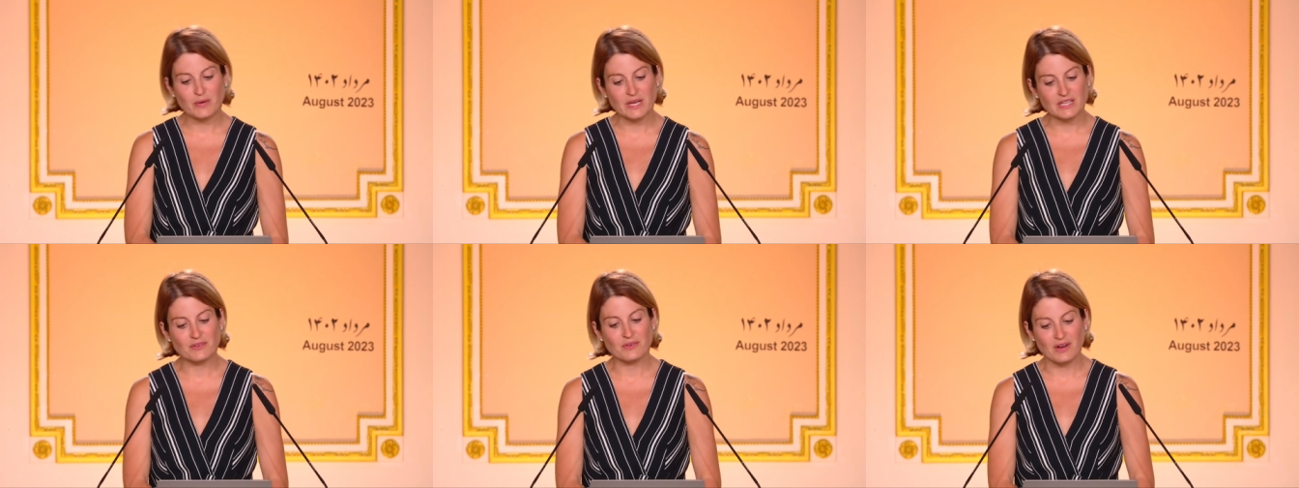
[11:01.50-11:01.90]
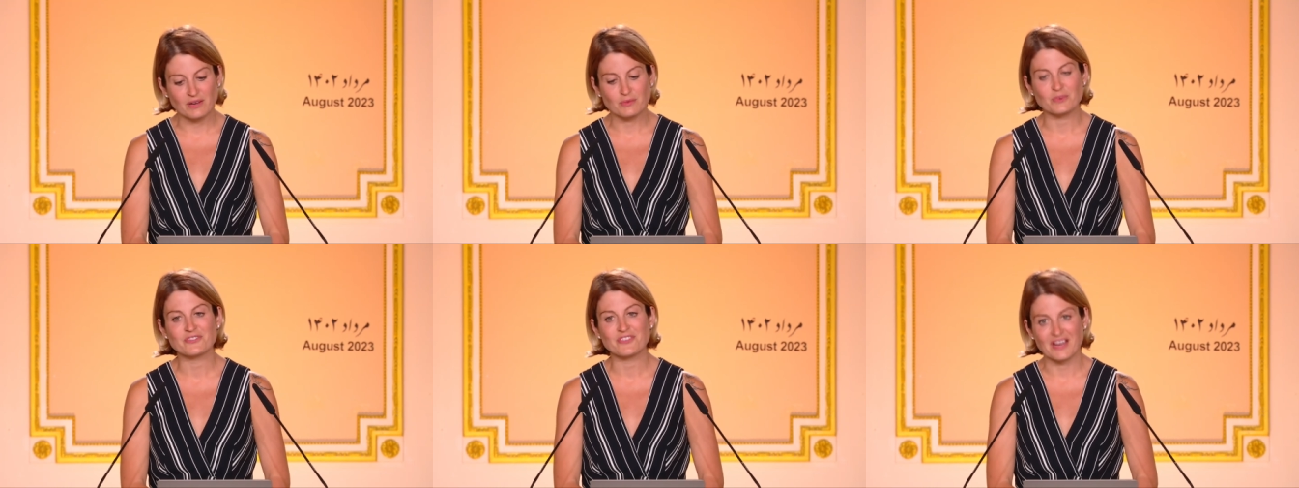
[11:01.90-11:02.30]
when
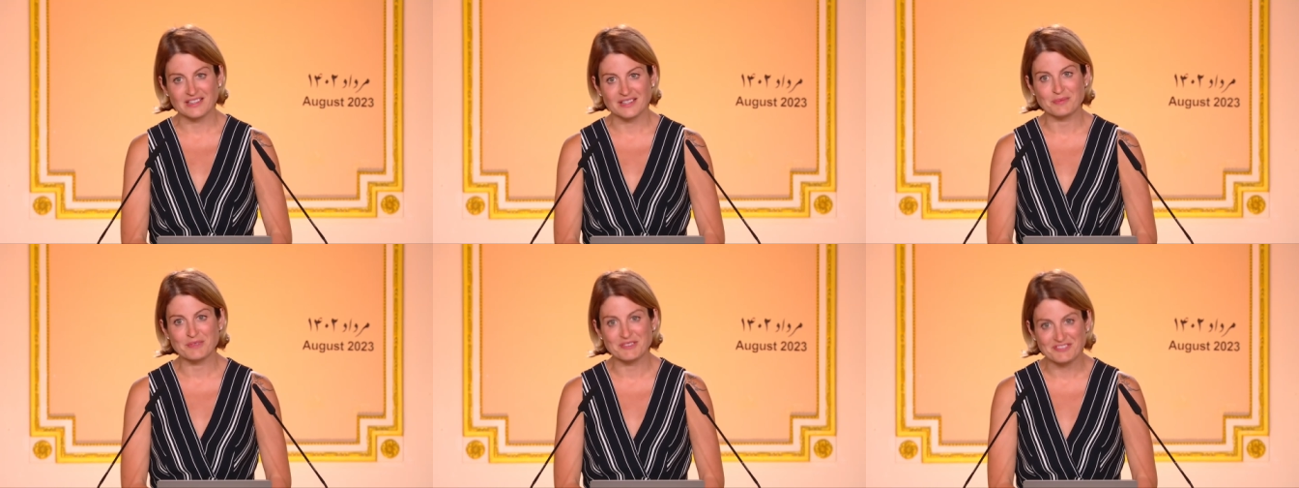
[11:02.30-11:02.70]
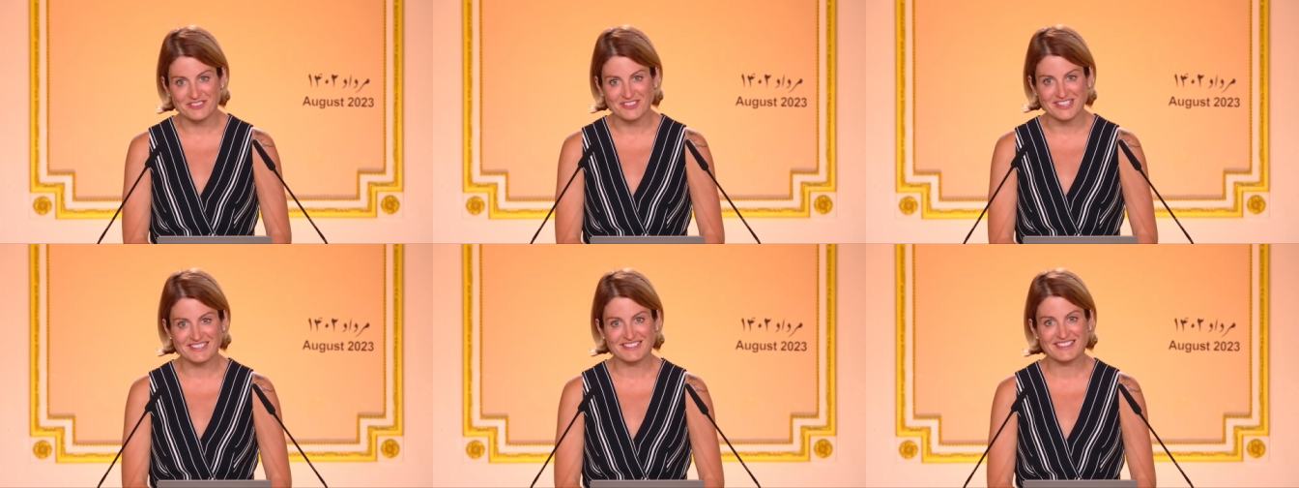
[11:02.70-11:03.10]
Iran will finally be
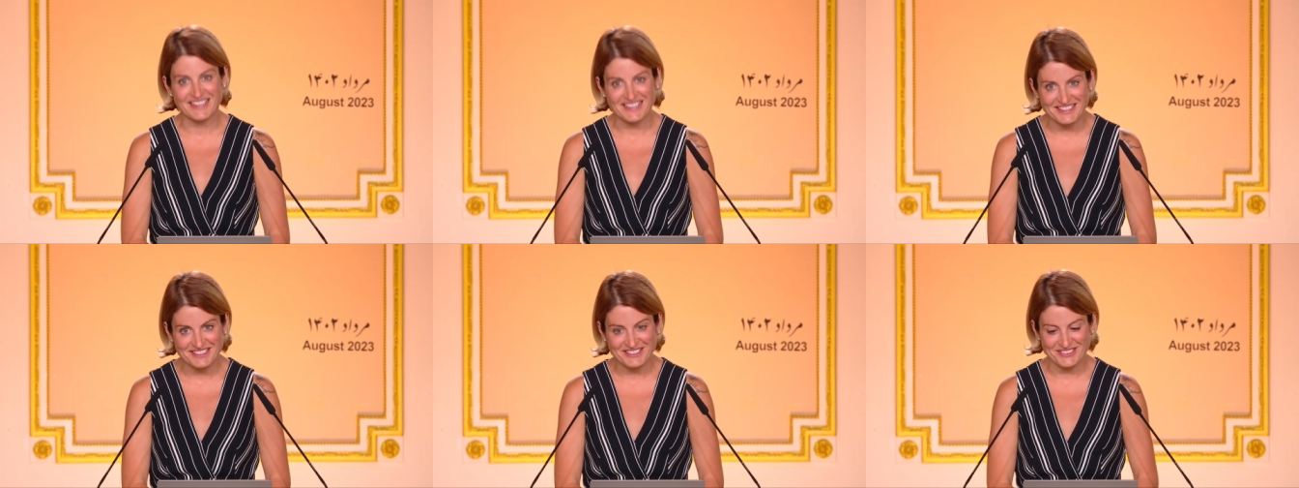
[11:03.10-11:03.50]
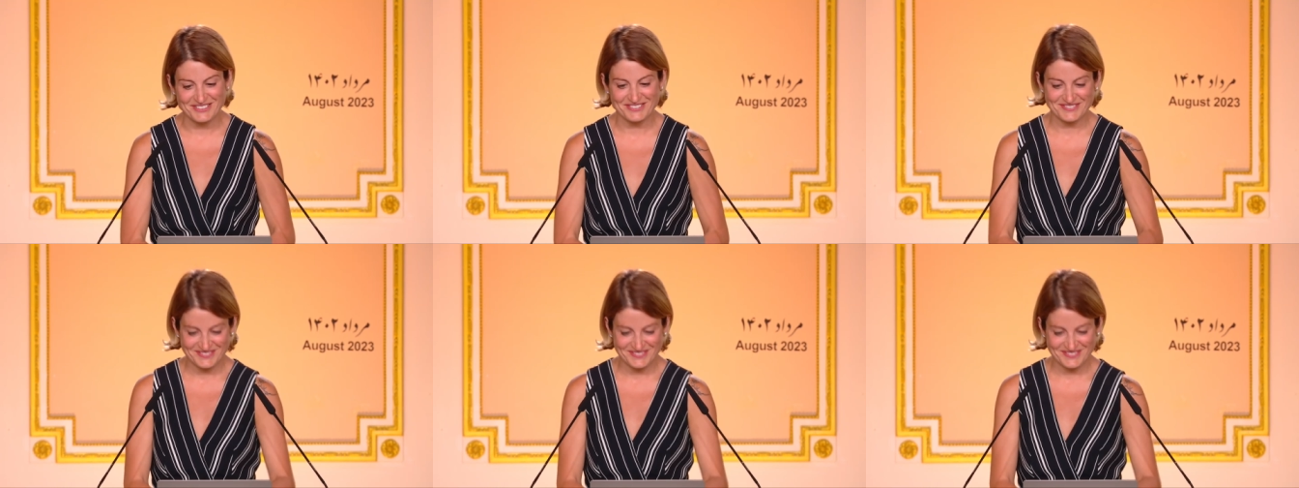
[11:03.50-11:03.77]
free. Thank you.